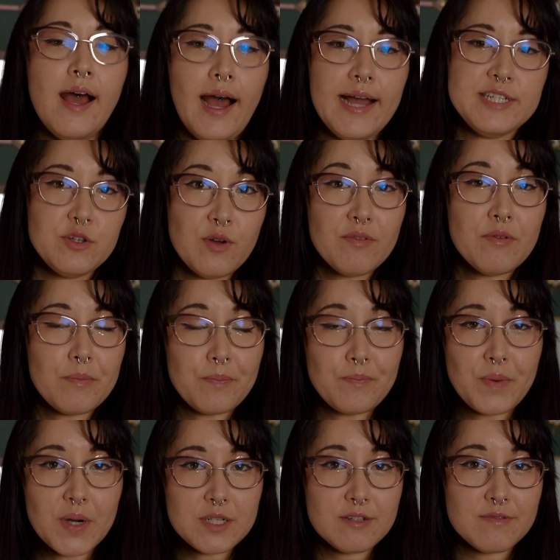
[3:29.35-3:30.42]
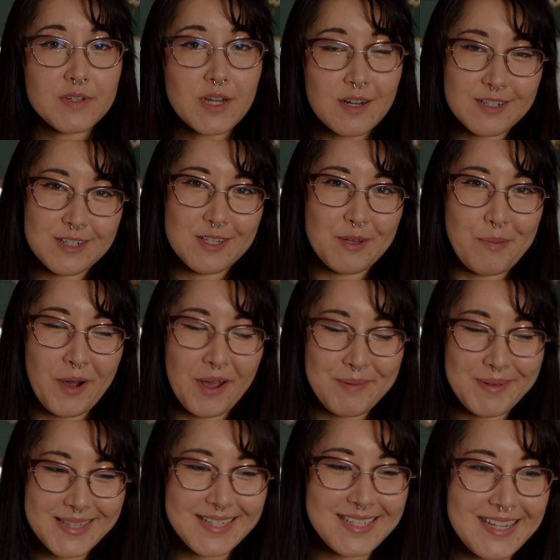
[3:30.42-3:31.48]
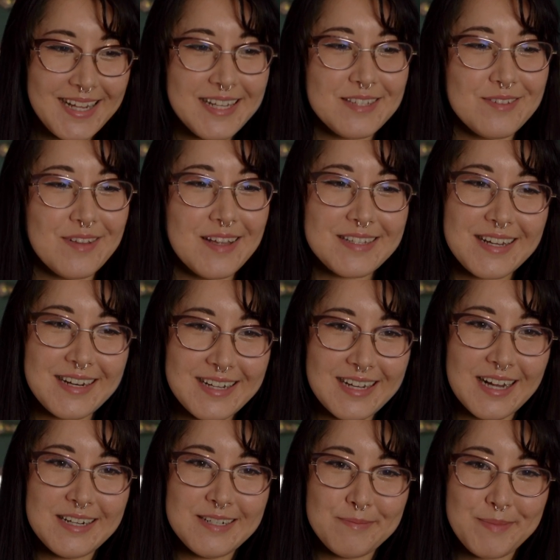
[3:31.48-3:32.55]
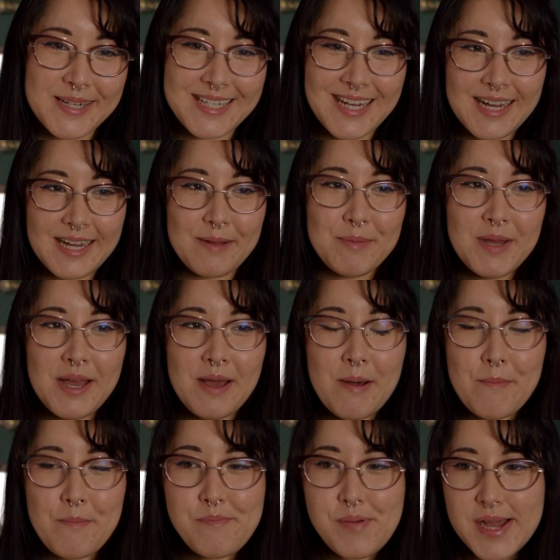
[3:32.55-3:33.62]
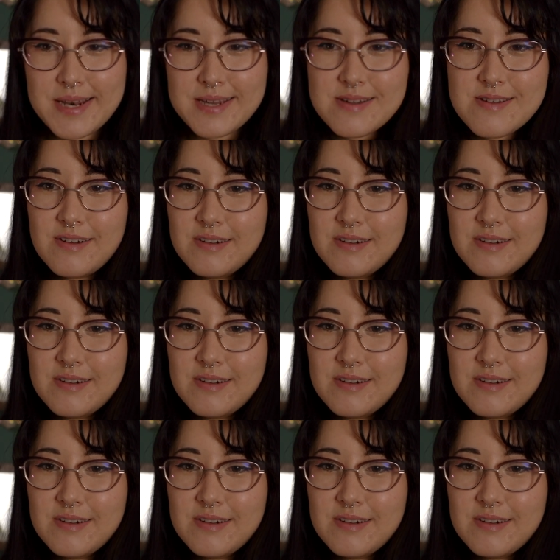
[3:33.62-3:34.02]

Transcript: I do have a bunch of doctor's appointments today, so that's going to cut into my time, but